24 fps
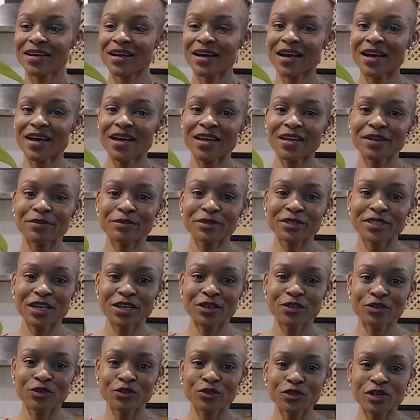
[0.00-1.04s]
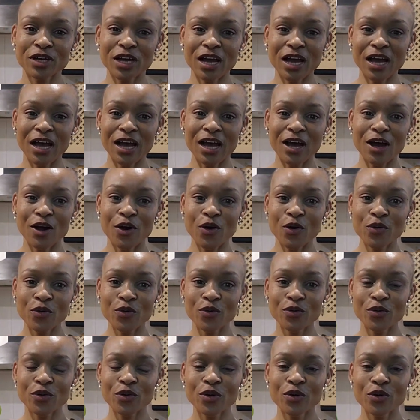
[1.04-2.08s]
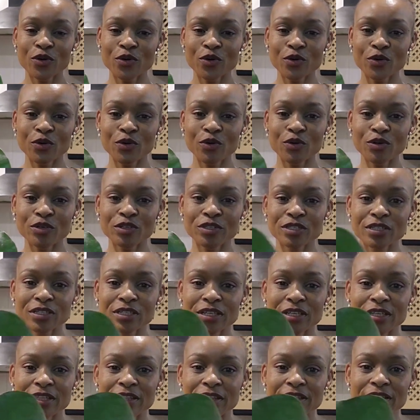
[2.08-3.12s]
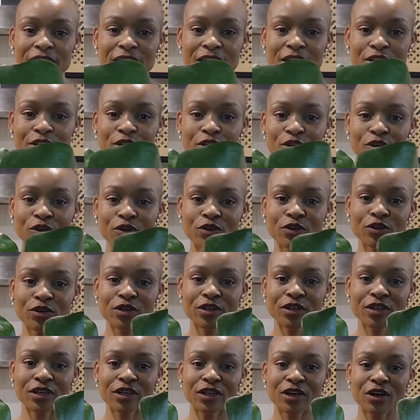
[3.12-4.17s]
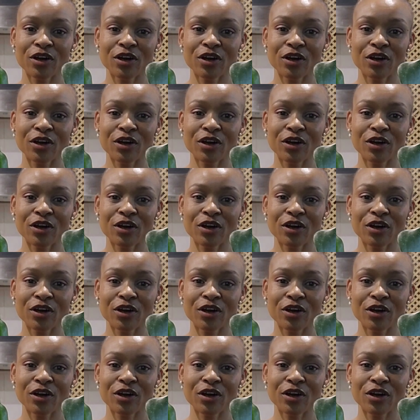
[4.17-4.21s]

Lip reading: I am done. Look how good they look,